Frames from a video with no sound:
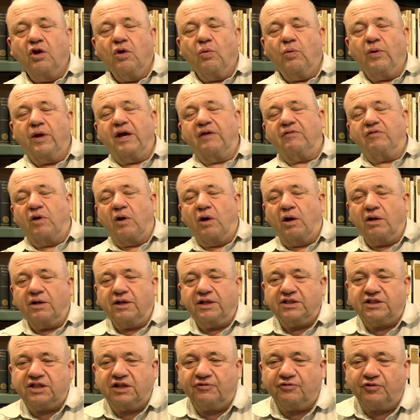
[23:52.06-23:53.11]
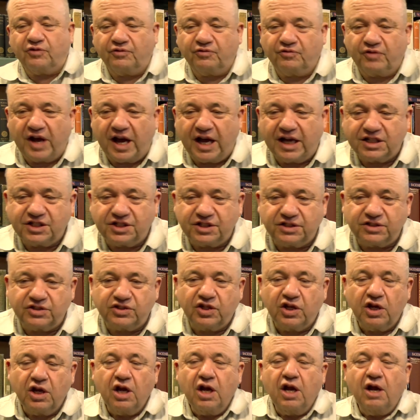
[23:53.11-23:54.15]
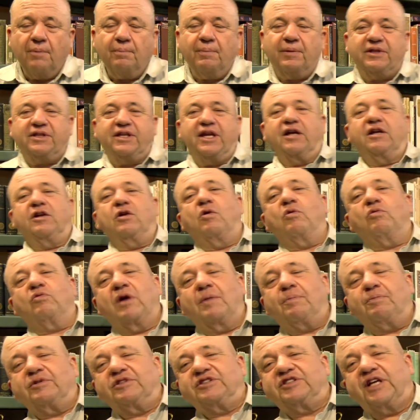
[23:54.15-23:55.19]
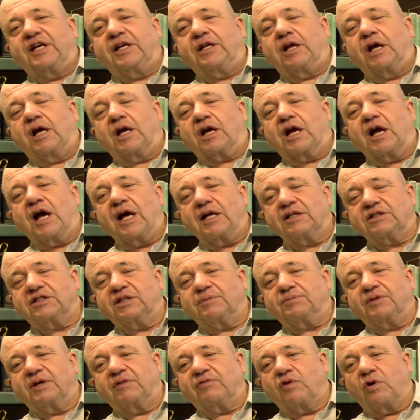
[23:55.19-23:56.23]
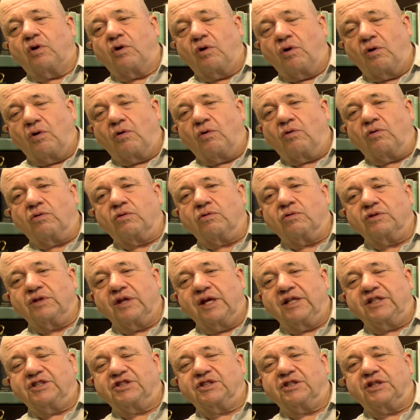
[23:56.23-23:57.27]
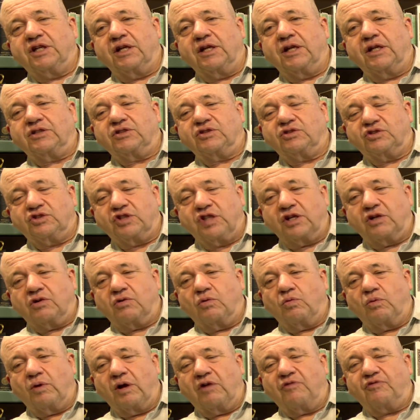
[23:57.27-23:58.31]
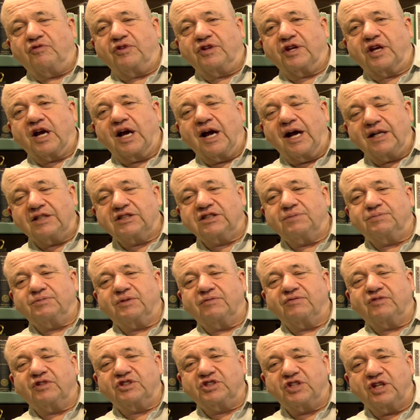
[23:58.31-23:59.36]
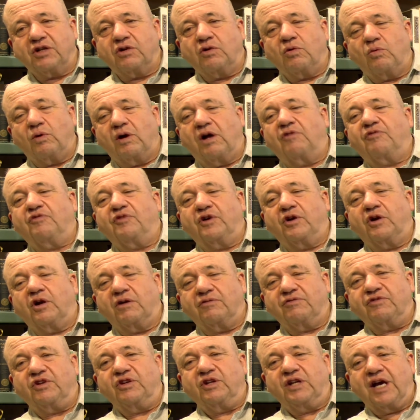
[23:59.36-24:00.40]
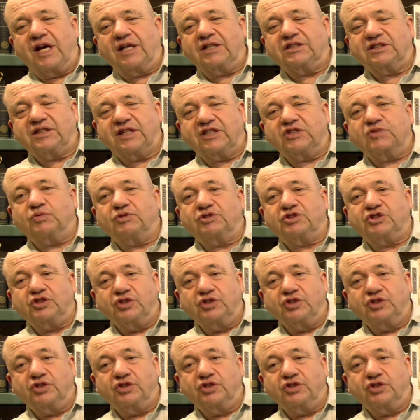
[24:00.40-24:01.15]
We have all these different factions, but they don't represent a concept of a whole nation and its general welfare. The concept of the general welfare of the United States, which